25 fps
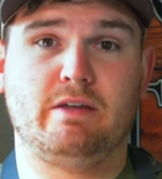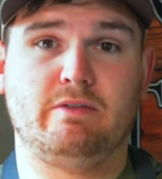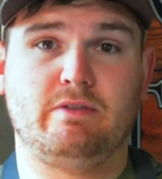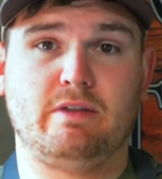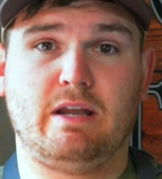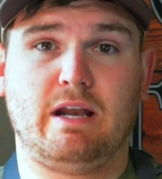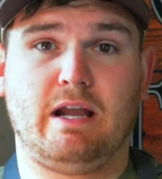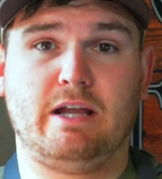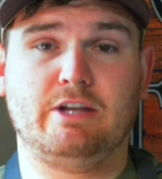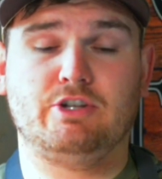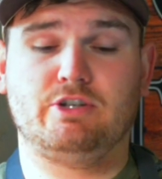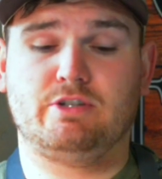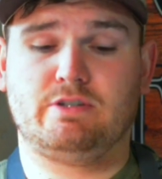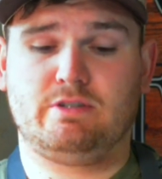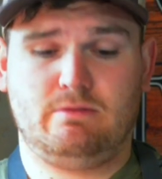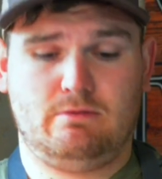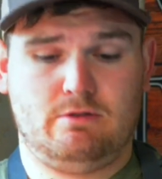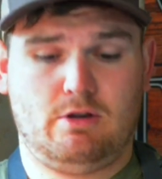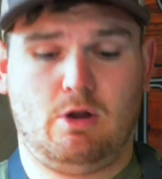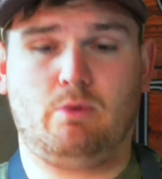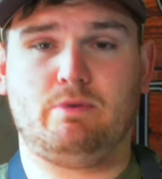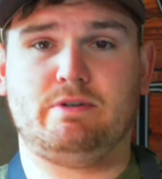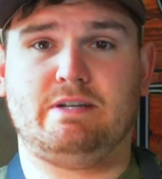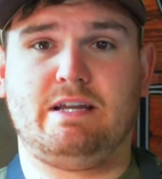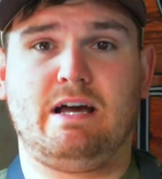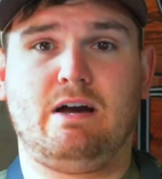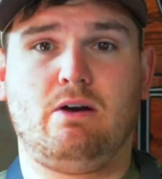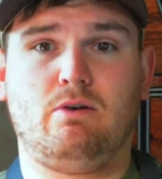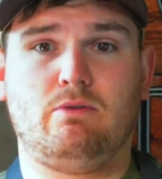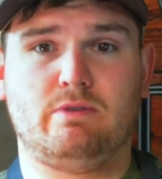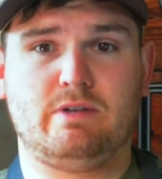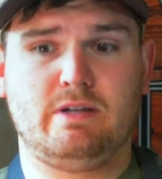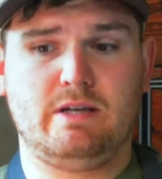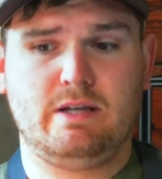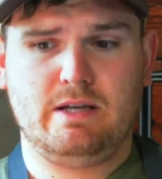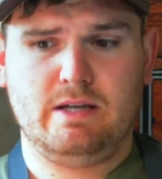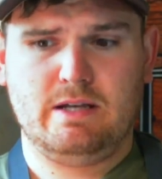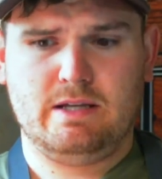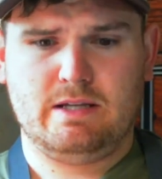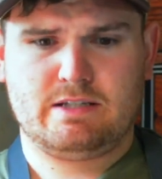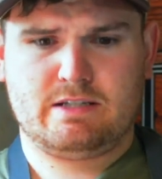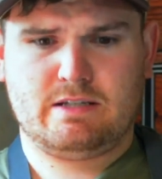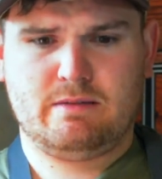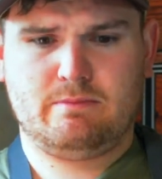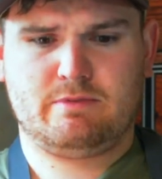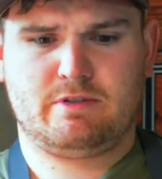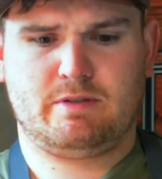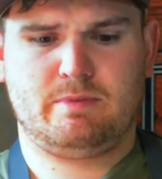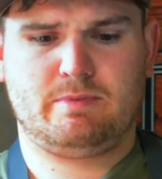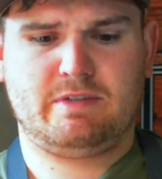and then I just note down
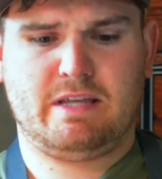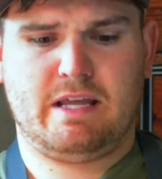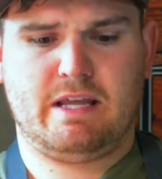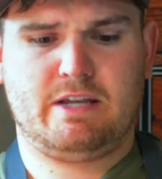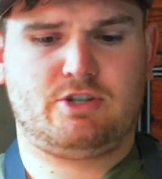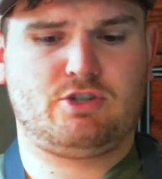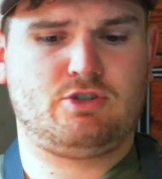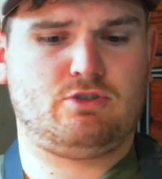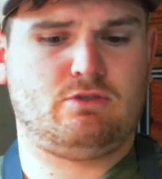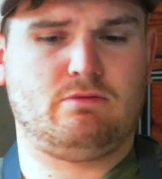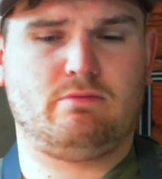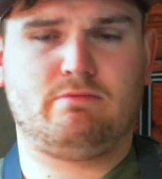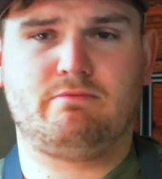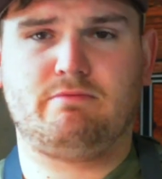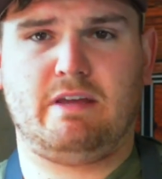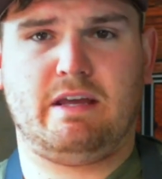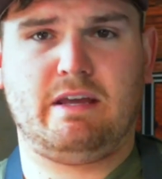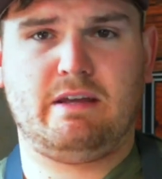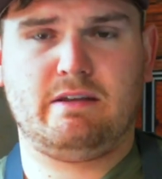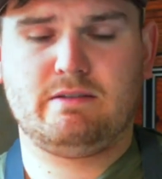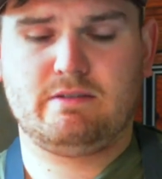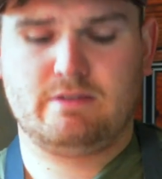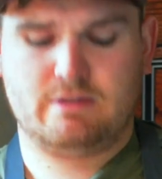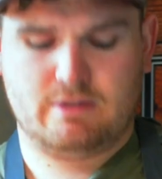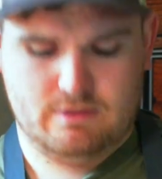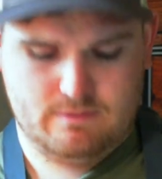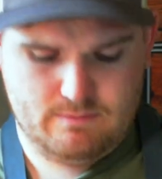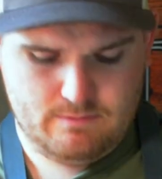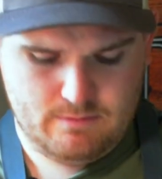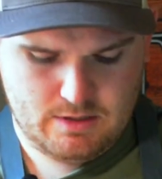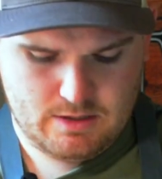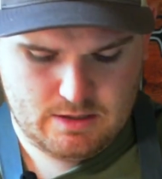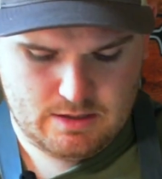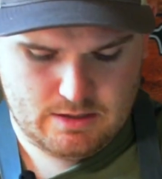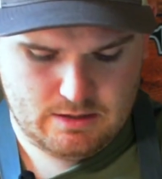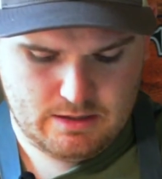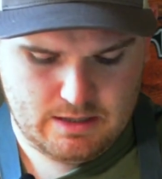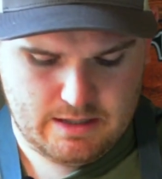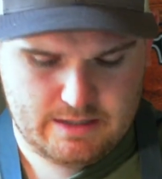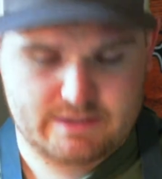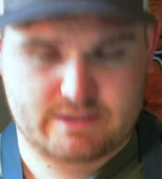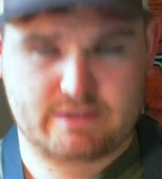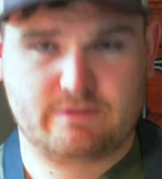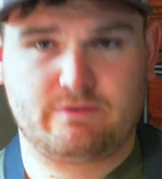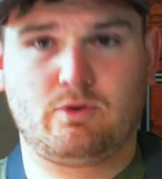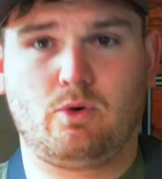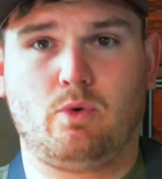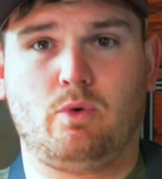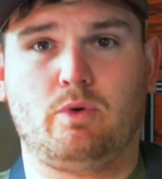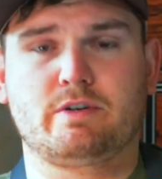some substantial things, unless
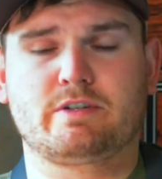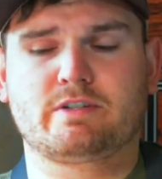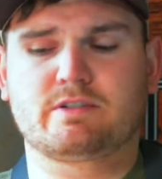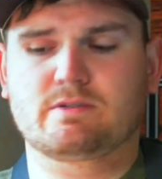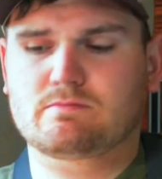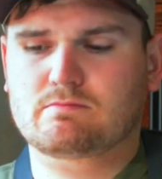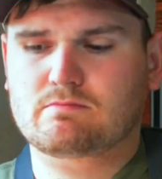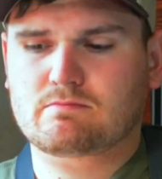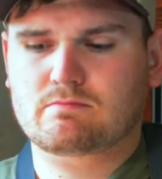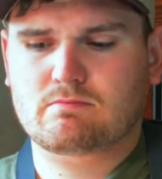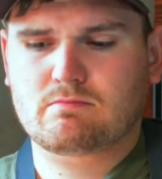of course